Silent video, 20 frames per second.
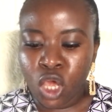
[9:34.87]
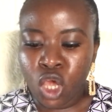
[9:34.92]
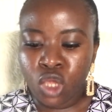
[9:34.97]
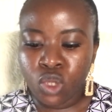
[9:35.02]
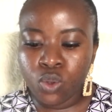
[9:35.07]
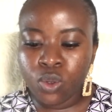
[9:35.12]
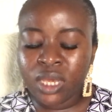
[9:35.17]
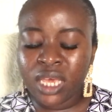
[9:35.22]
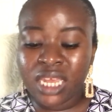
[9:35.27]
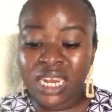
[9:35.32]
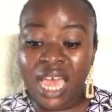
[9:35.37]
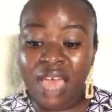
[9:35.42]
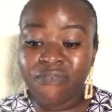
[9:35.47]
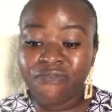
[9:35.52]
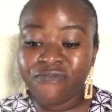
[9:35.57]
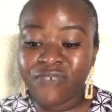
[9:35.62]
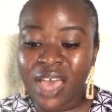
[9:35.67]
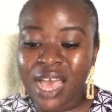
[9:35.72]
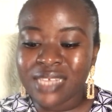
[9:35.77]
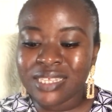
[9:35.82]
You cannot
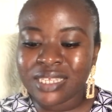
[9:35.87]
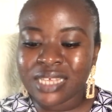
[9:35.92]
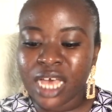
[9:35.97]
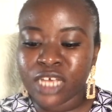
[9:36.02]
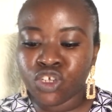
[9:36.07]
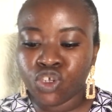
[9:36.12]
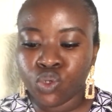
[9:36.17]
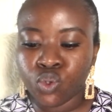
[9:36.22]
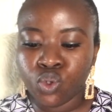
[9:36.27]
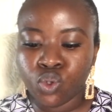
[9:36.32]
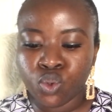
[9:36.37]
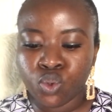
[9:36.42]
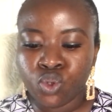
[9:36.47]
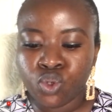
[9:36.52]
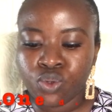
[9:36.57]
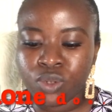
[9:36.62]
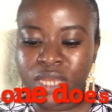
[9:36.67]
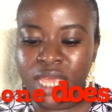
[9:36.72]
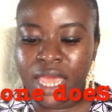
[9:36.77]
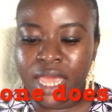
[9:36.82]
fast as you do
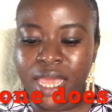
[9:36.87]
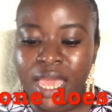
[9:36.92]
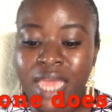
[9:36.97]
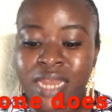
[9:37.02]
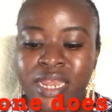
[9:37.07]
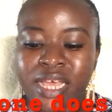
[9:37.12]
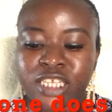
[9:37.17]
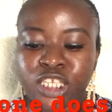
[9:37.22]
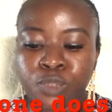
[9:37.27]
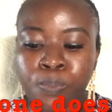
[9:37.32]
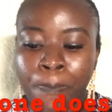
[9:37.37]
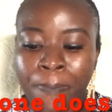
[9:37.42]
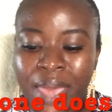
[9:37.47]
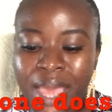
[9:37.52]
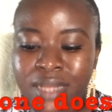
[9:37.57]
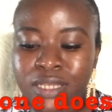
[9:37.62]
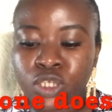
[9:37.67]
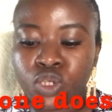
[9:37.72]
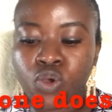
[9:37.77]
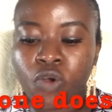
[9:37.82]
today and
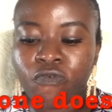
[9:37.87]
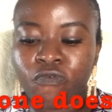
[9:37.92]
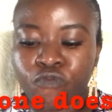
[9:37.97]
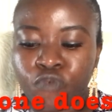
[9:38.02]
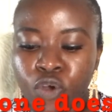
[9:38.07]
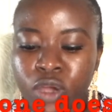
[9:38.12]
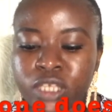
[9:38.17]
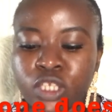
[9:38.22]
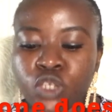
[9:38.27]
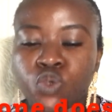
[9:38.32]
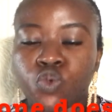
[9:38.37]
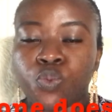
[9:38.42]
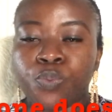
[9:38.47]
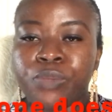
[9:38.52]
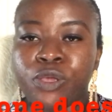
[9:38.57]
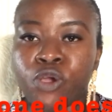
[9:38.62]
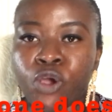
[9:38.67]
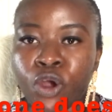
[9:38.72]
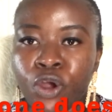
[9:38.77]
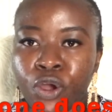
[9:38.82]
expect your voice to
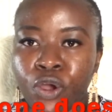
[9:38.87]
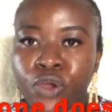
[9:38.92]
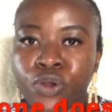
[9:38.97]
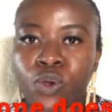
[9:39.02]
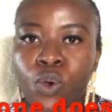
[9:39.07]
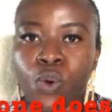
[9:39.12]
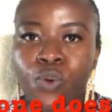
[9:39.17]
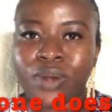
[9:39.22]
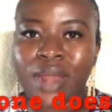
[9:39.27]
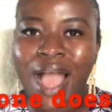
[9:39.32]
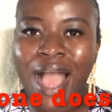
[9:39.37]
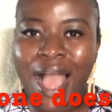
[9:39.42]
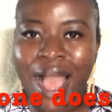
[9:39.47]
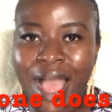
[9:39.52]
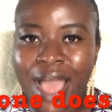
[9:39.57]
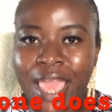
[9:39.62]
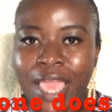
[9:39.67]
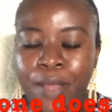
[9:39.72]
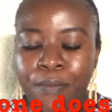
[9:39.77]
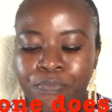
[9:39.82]
be heard on high.